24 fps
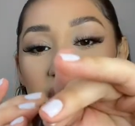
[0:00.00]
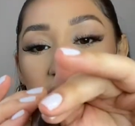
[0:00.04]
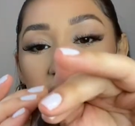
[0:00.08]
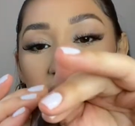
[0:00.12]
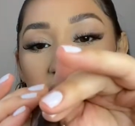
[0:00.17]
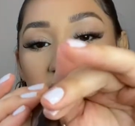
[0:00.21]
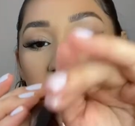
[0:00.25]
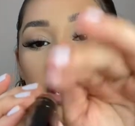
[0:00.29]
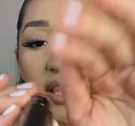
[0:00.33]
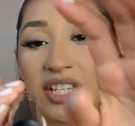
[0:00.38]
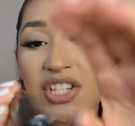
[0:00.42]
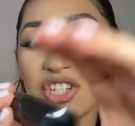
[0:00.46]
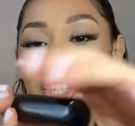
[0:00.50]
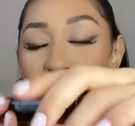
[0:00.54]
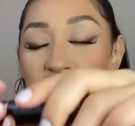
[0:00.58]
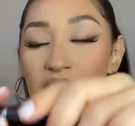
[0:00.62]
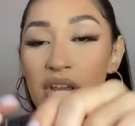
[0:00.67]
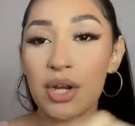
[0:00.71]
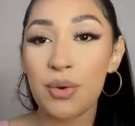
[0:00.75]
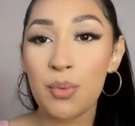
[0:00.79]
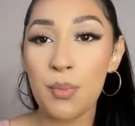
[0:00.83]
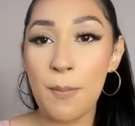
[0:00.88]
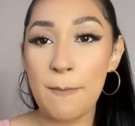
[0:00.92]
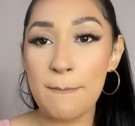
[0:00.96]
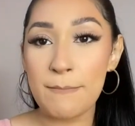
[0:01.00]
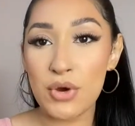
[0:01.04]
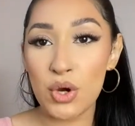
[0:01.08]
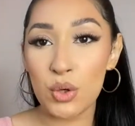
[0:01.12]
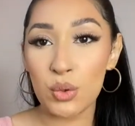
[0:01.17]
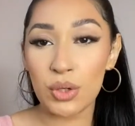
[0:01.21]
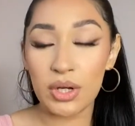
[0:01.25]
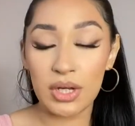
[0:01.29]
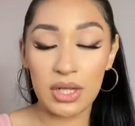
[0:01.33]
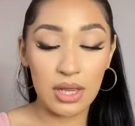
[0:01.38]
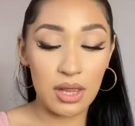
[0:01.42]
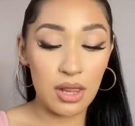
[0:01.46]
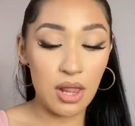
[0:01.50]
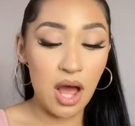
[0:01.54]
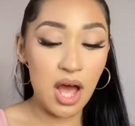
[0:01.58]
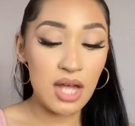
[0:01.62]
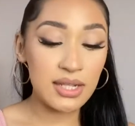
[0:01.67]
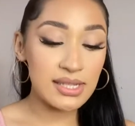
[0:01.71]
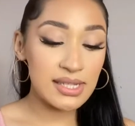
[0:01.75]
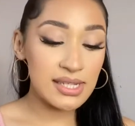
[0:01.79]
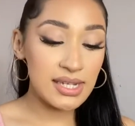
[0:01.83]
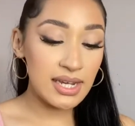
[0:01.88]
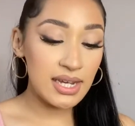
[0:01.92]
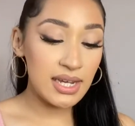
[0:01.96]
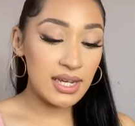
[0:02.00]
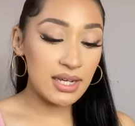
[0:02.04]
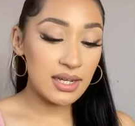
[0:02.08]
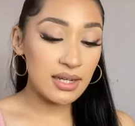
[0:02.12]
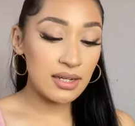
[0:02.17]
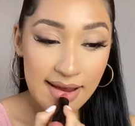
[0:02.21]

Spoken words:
in the shade Mocha Latte.